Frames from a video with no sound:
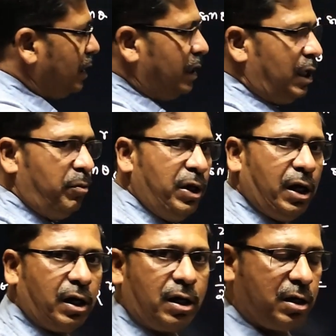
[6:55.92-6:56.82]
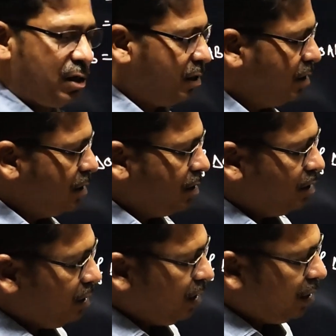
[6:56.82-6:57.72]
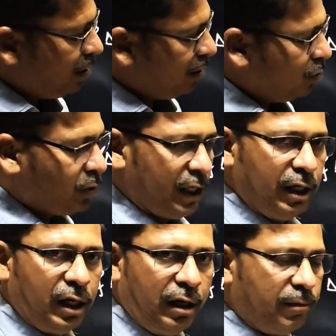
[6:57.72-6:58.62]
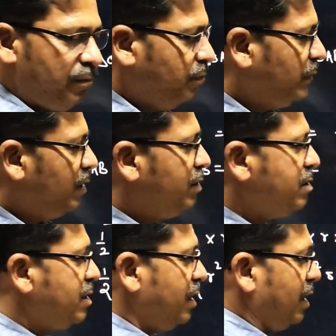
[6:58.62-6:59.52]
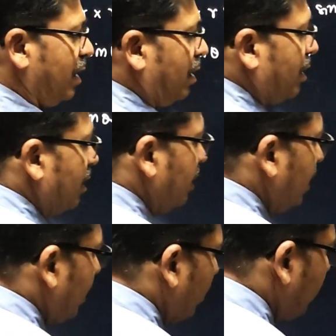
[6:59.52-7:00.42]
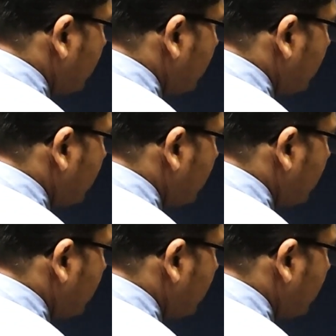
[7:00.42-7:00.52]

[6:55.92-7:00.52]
AB arc and the two radii. This area of the